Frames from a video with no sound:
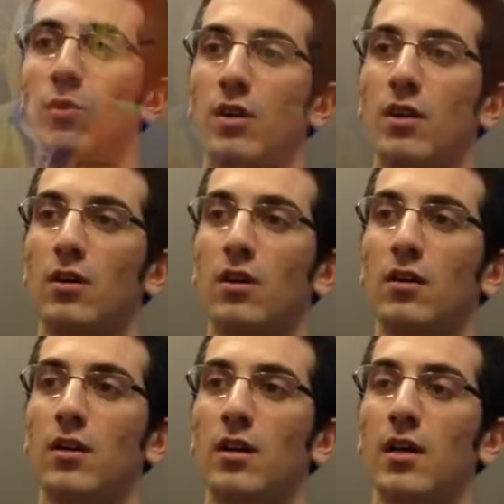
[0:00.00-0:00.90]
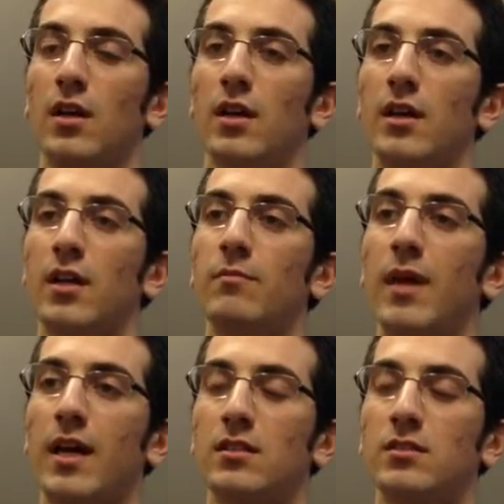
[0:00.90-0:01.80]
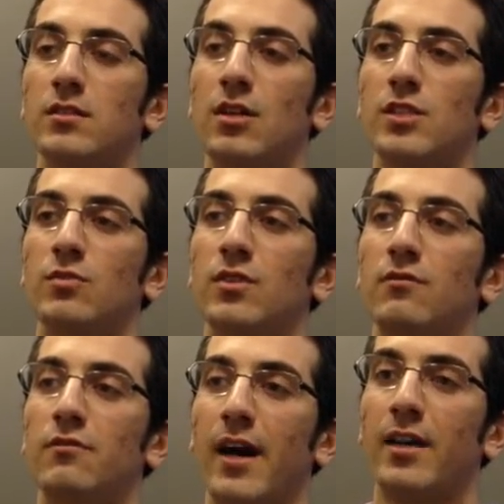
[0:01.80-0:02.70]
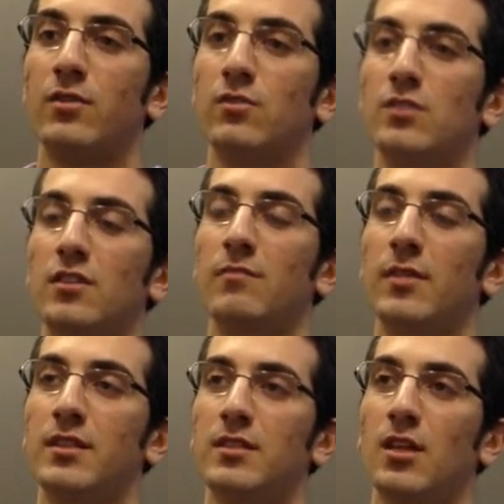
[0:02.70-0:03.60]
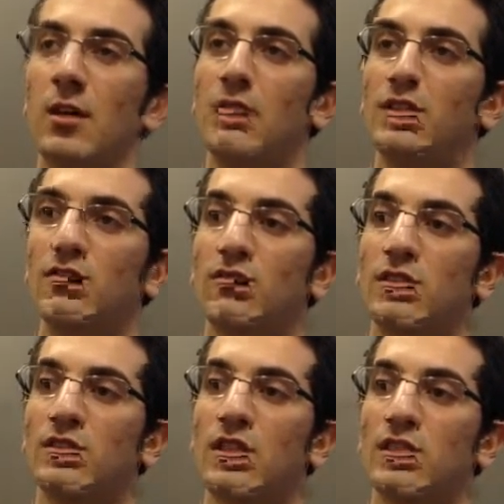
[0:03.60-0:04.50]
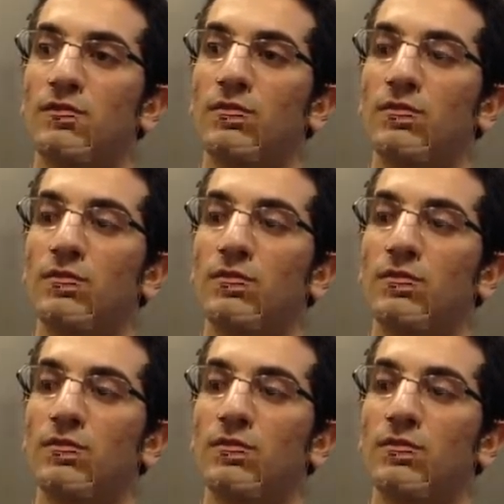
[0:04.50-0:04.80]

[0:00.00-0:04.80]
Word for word: working on and get back in touch with the values that made this company so successful.